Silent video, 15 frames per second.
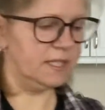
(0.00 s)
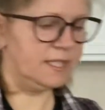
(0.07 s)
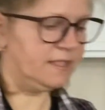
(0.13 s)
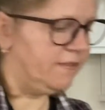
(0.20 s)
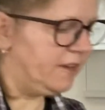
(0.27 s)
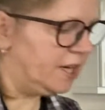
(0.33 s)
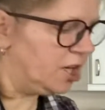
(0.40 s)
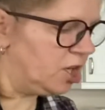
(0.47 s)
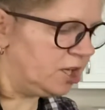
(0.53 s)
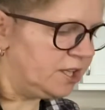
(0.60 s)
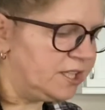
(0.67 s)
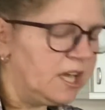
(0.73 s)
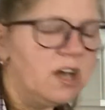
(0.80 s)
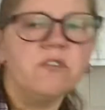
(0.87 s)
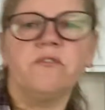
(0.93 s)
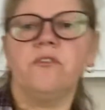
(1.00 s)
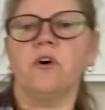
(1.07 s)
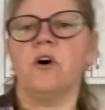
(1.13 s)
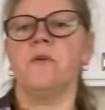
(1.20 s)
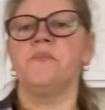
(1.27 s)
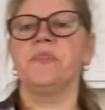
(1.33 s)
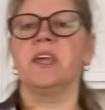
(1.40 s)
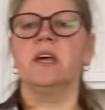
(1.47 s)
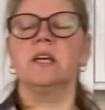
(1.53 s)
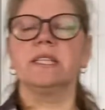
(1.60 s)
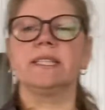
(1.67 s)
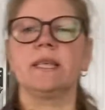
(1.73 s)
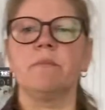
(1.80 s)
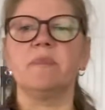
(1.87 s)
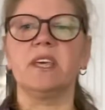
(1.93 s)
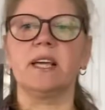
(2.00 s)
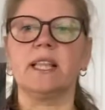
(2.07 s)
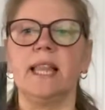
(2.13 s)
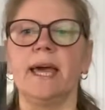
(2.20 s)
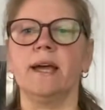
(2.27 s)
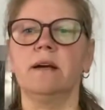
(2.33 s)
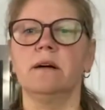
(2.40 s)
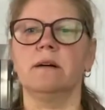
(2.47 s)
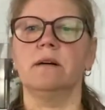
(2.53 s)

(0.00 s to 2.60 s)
very good for something like